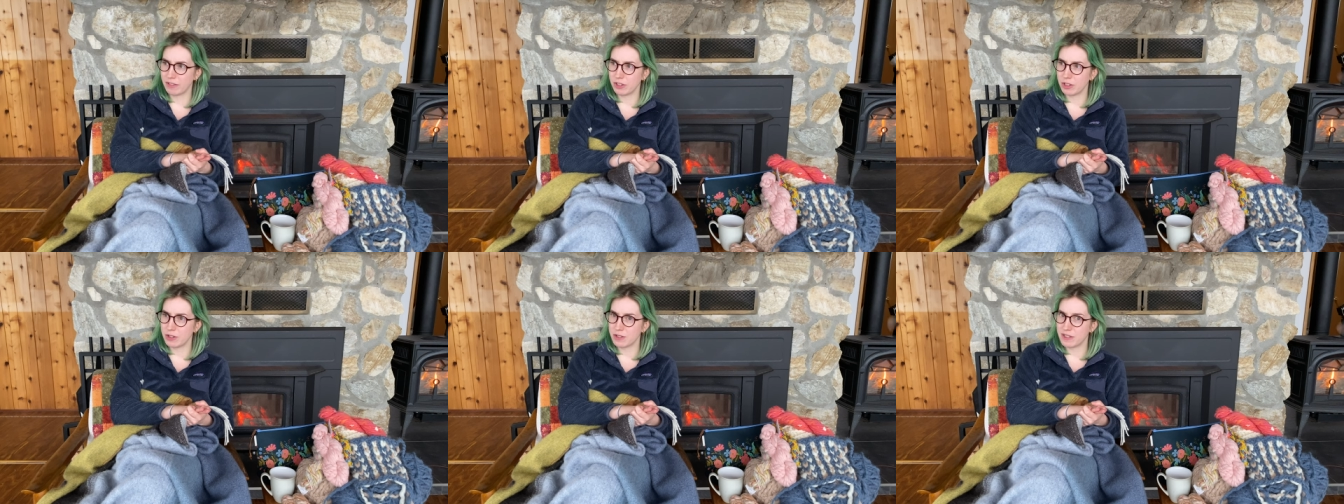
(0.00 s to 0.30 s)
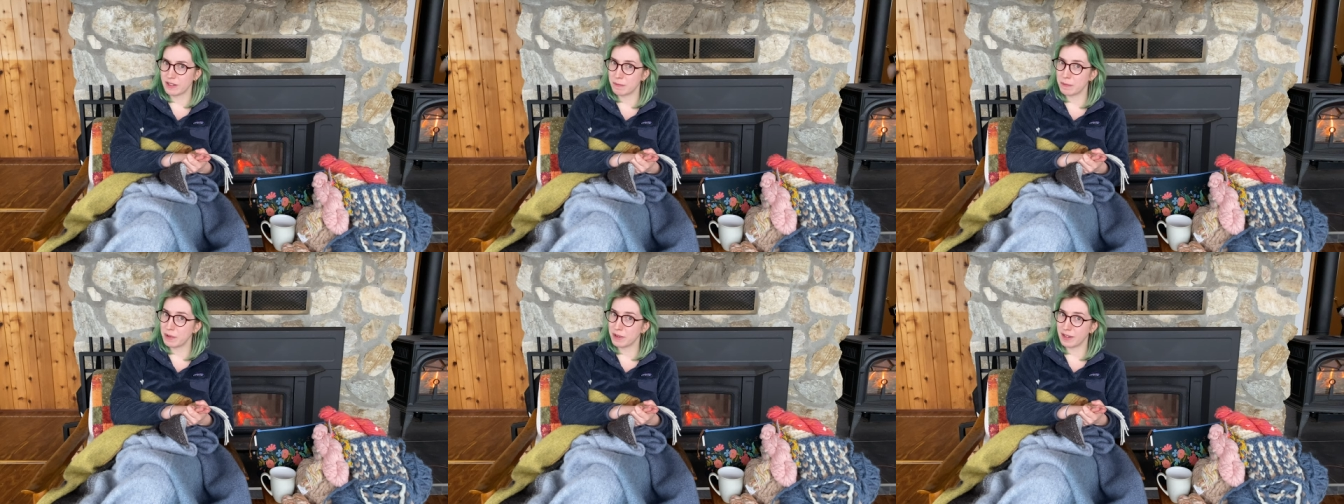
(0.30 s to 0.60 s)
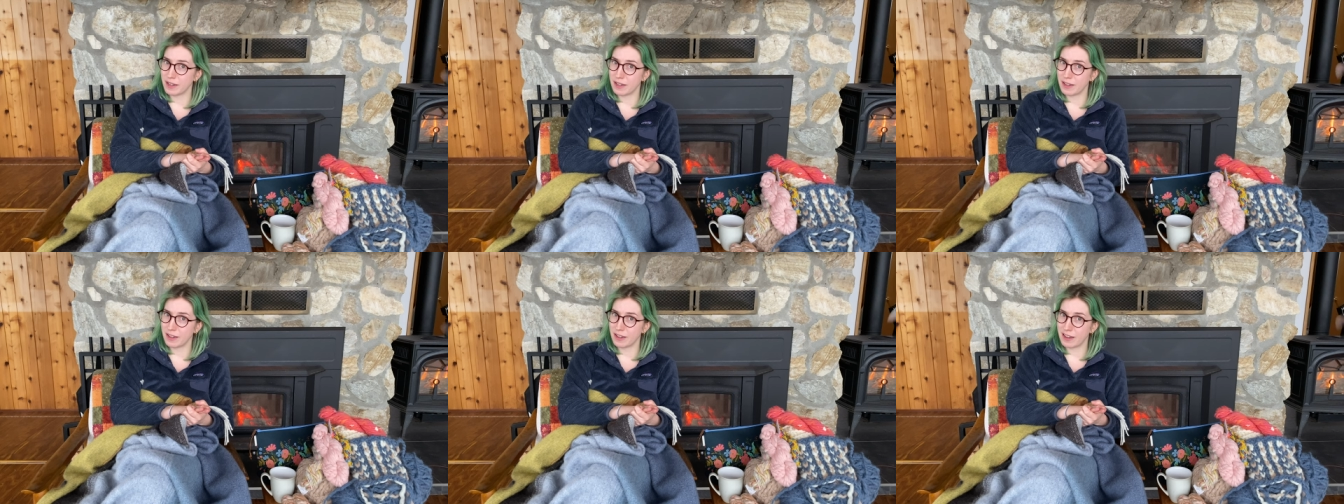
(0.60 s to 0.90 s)
clues have
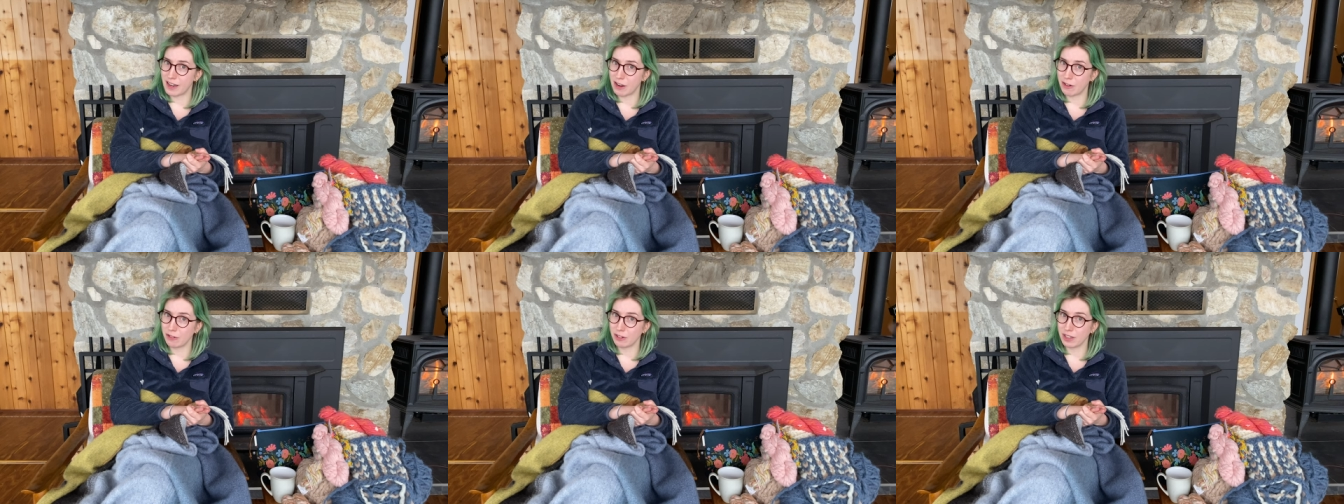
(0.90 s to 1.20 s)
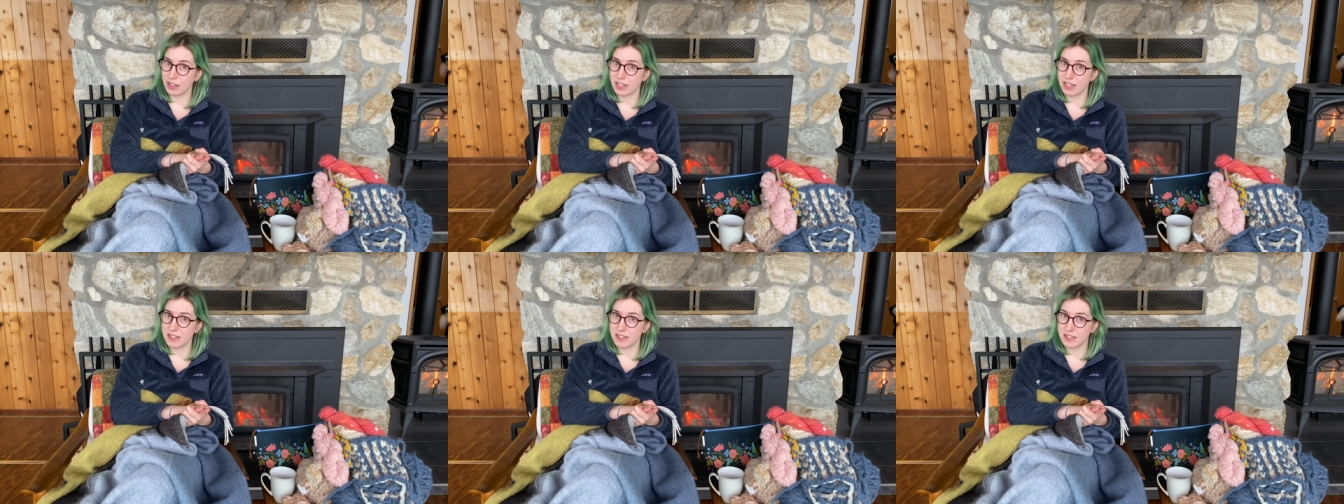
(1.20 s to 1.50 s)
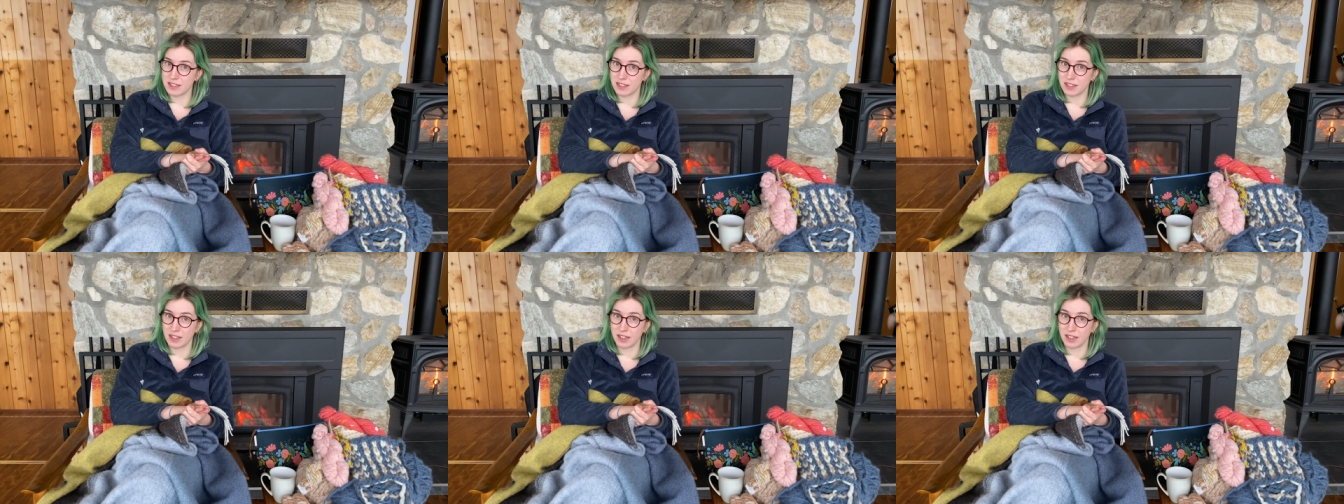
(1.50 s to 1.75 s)
been now released.